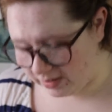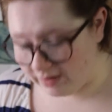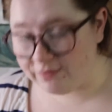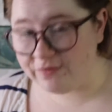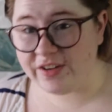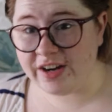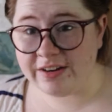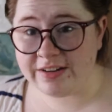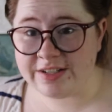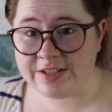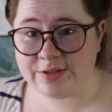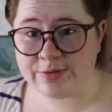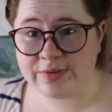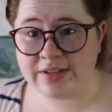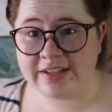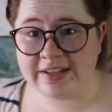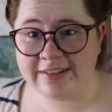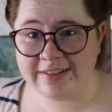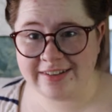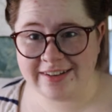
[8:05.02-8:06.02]
Very
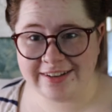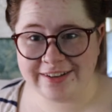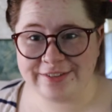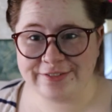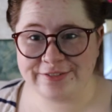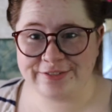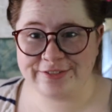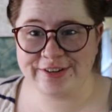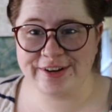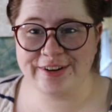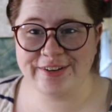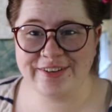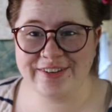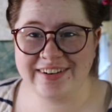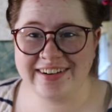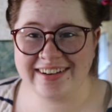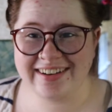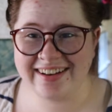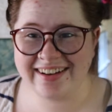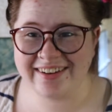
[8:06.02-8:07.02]
sweet, if
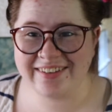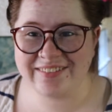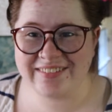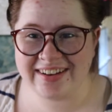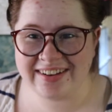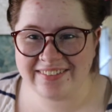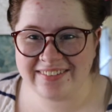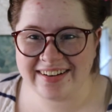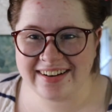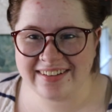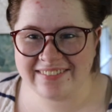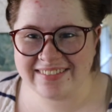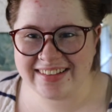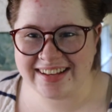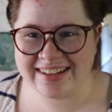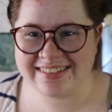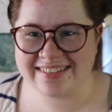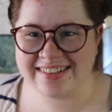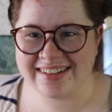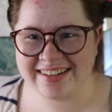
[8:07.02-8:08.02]
we're to go by what I'm
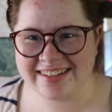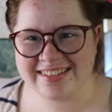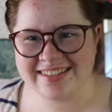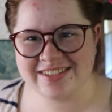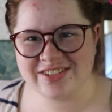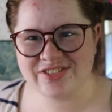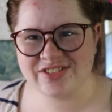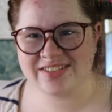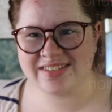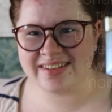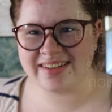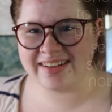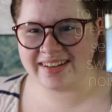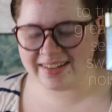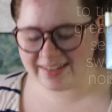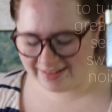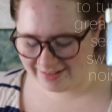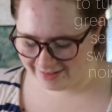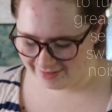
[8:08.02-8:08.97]
tasting. It's interesting.